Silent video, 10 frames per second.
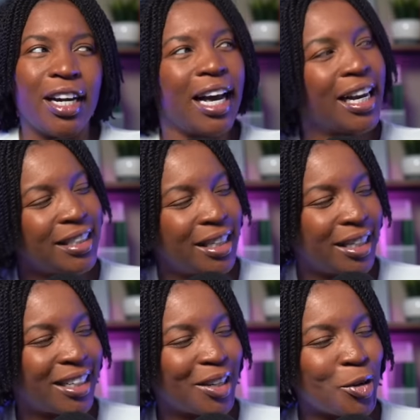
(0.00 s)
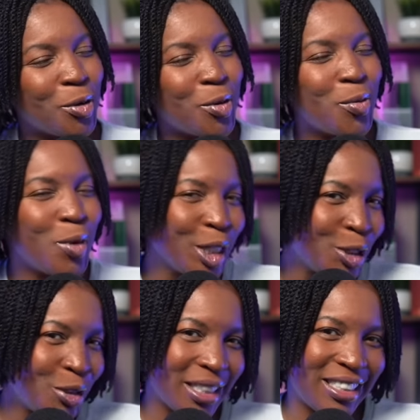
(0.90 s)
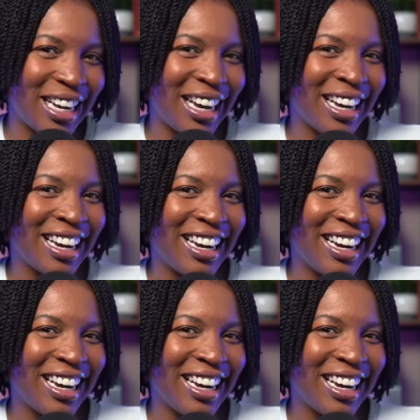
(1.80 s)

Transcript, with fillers: I said, what did you just say?